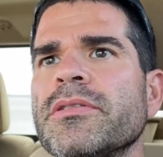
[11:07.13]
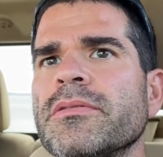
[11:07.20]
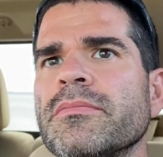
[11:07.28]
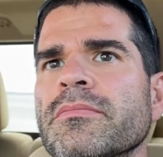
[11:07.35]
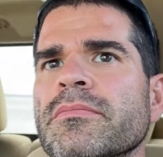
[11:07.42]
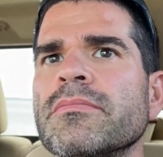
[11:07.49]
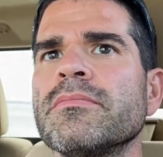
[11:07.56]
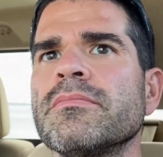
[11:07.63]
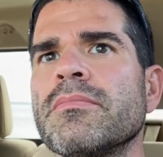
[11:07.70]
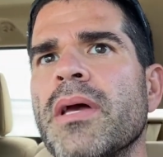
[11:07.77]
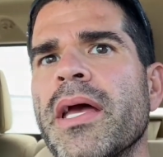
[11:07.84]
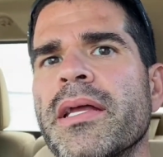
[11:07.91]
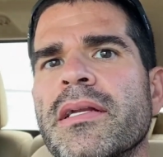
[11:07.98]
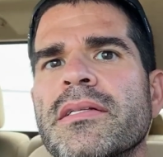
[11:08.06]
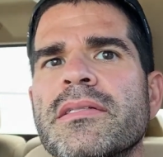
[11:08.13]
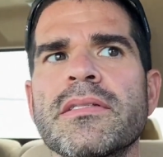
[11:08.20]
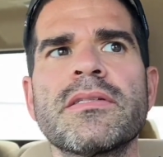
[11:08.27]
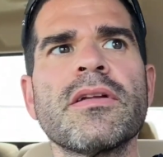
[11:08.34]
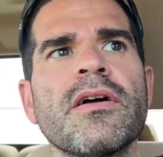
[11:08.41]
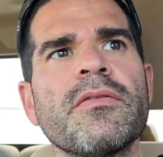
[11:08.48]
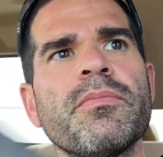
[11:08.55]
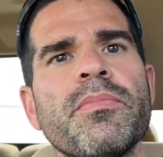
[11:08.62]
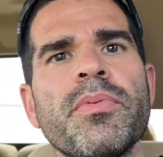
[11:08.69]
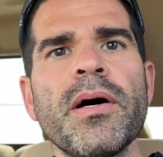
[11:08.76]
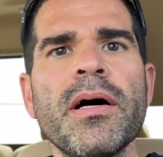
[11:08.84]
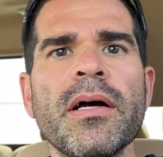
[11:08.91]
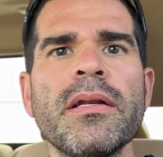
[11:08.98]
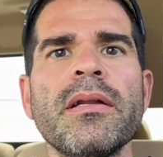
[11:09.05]
and magnets and stuff,
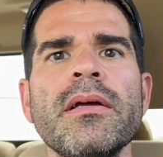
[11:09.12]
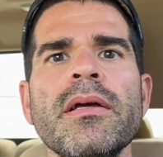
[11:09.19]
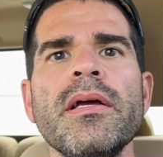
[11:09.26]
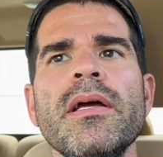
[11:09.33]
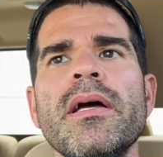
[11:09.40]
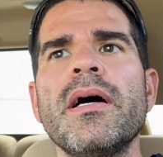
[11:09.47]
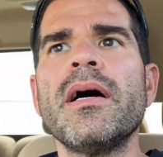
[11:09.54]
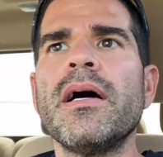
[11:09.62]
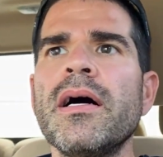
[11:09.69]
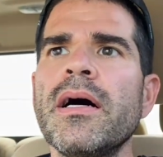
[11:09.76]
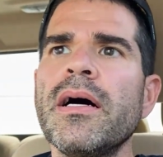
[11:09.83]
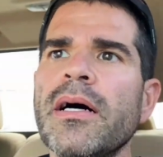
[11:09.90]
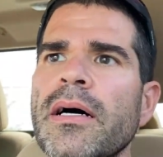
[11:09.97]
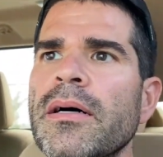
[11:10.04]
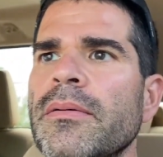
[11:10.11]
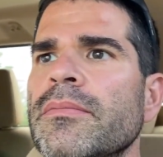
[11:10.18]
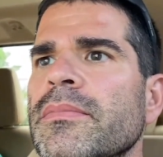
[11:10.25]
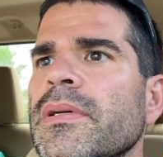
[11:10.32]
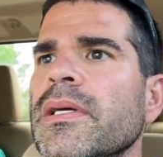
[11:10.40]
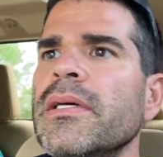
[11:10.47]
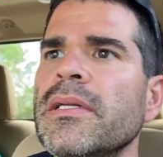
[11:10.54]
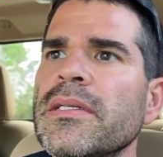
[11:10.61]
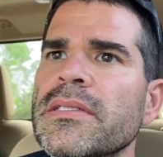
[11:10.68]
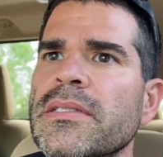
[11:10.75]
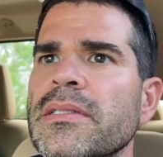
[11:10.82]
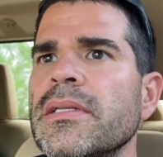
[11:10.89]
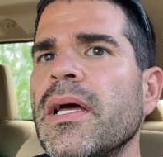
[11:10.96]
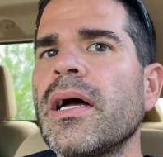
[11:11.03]
but it
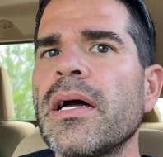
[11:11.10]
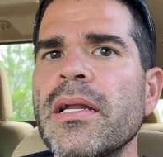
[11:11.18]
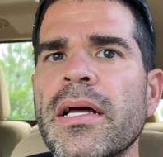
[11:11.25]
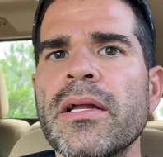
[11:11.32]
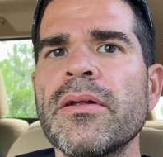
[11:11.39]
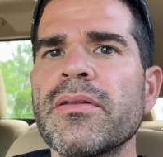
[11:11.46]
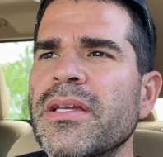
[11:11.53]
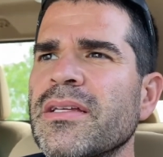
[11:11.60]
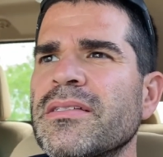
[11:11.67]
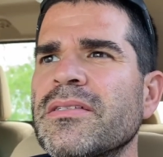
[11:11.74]
is not, I don't think it's